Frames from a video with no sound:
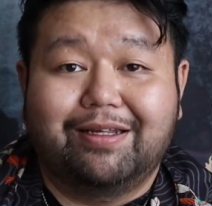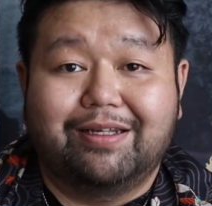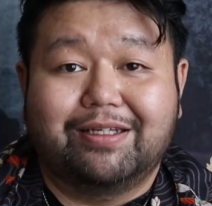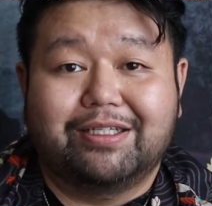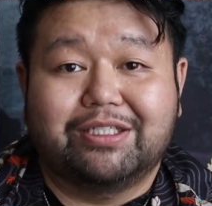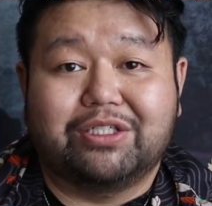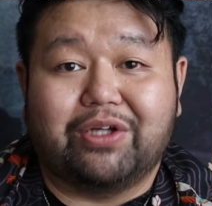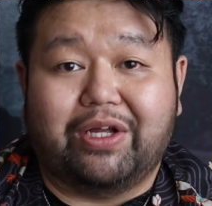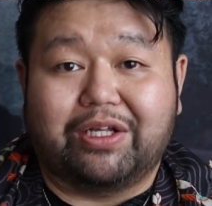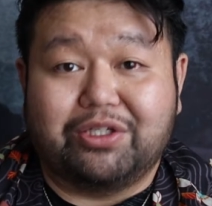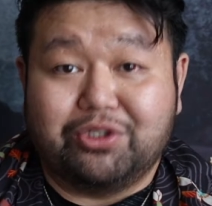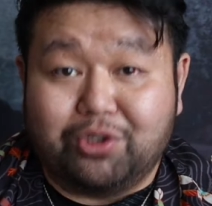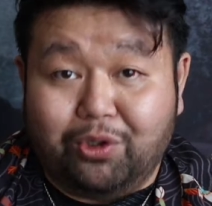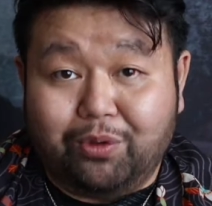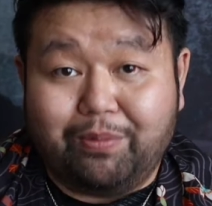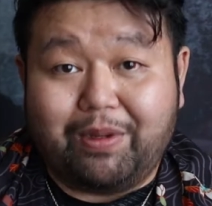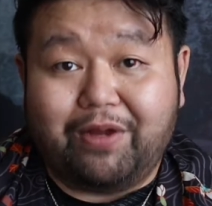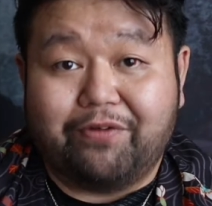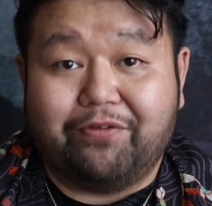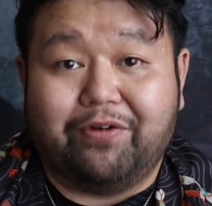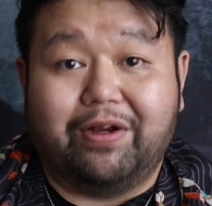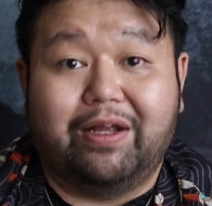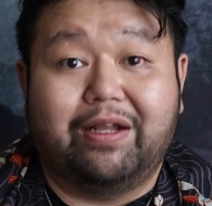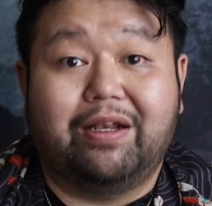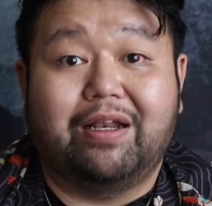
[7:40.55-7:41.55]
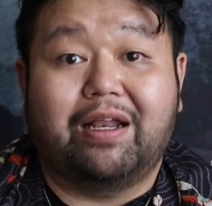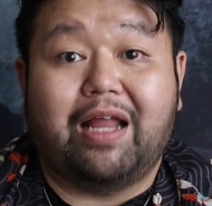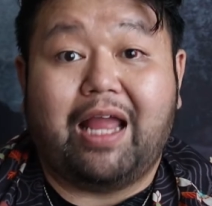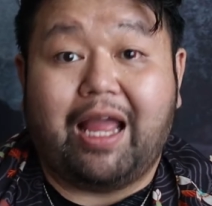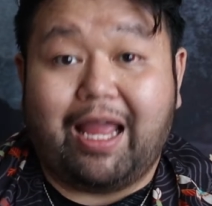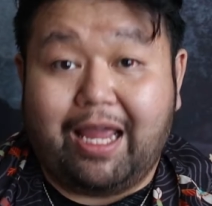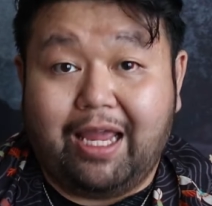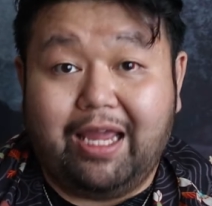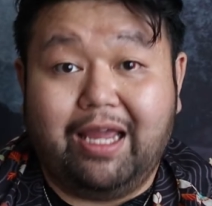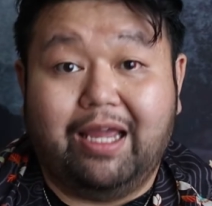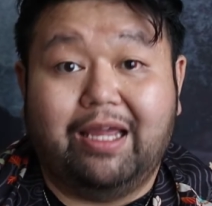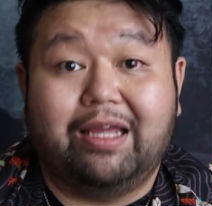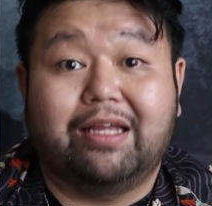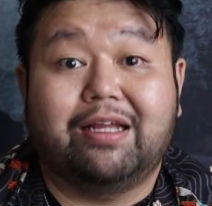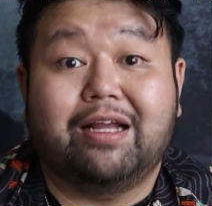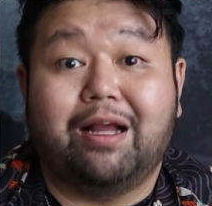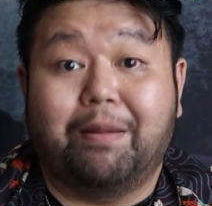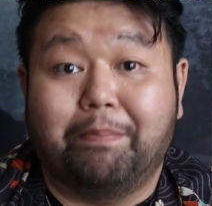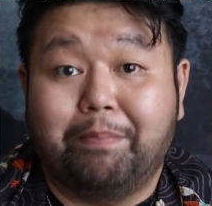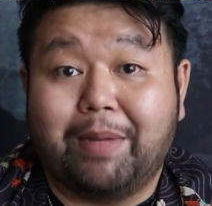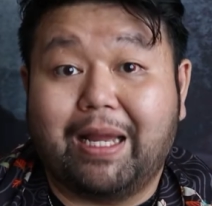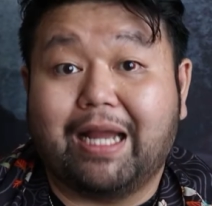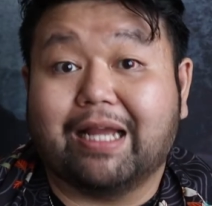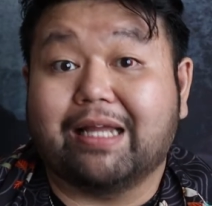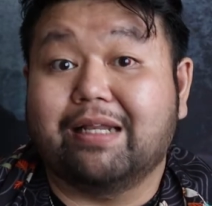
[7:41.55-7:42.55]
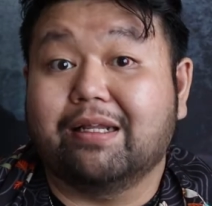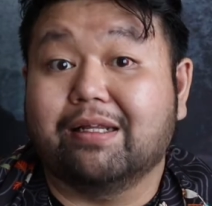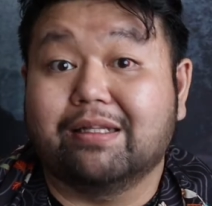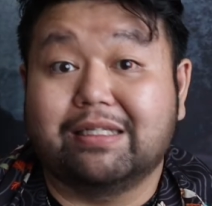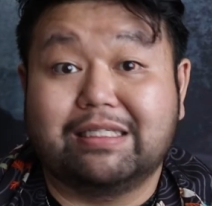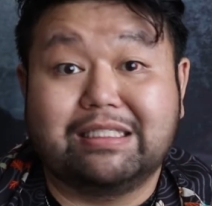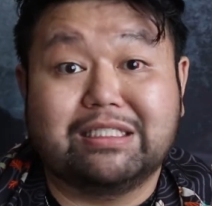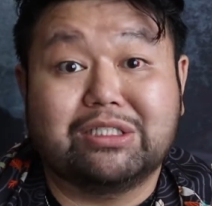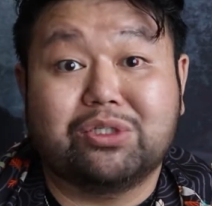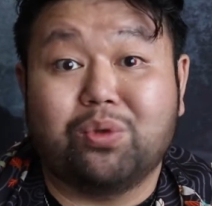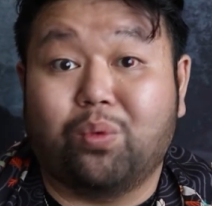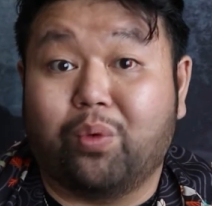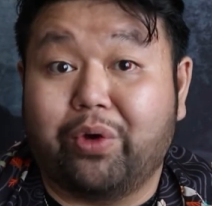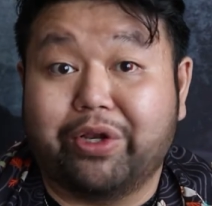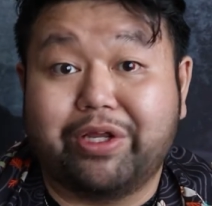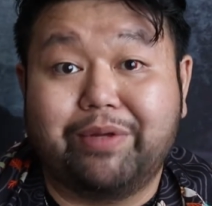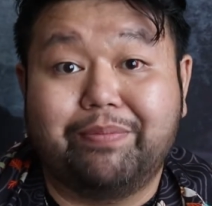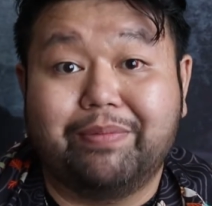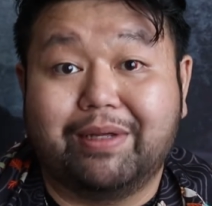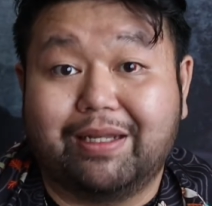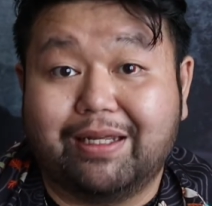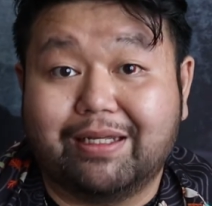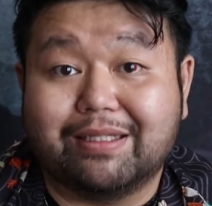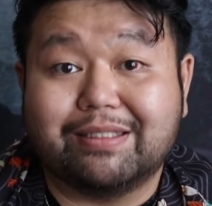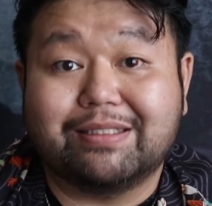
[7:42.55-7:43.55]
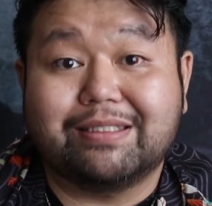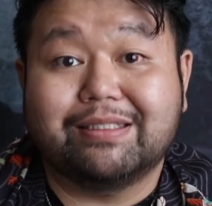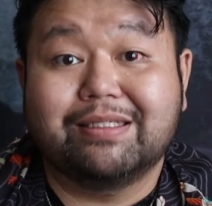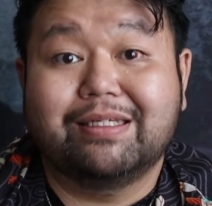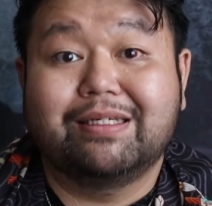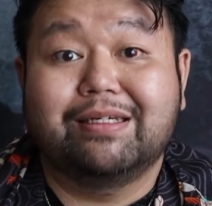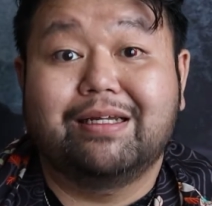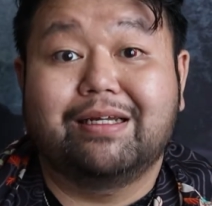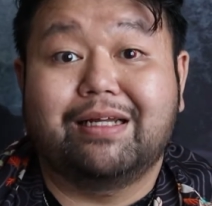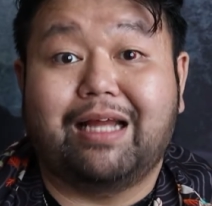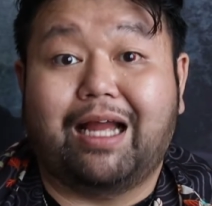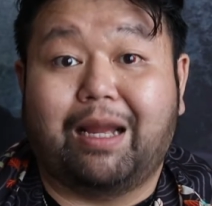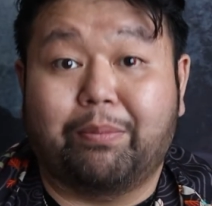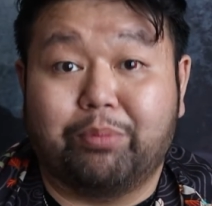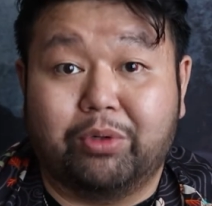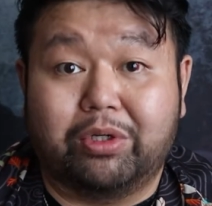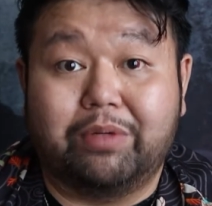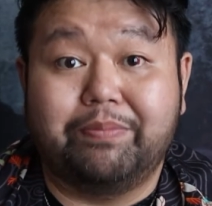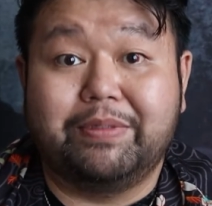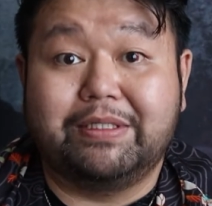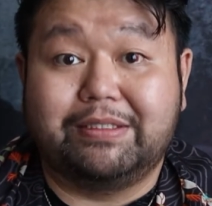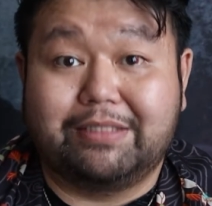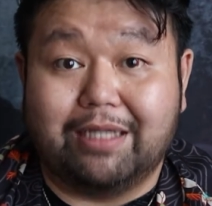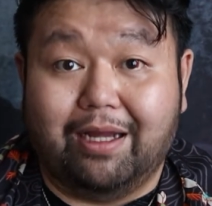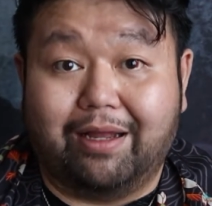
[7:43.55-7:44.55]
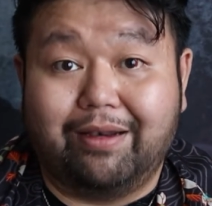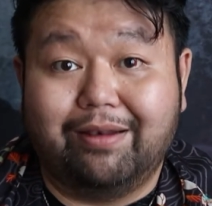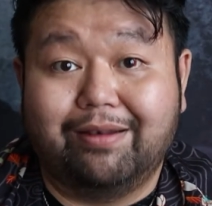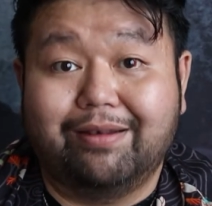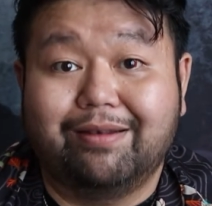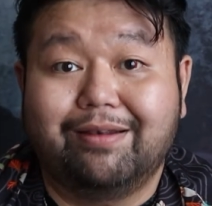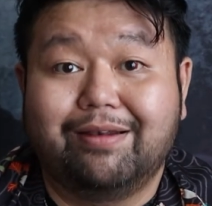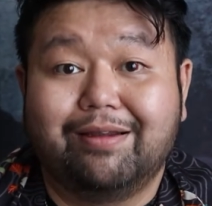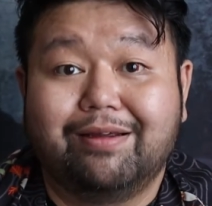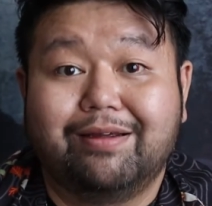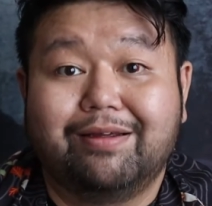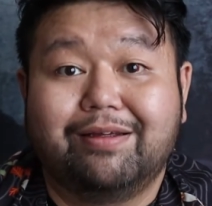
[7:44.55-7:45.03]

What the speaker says: So I told my friend, hey, come back in at least 20 minutes. I'm going to be done.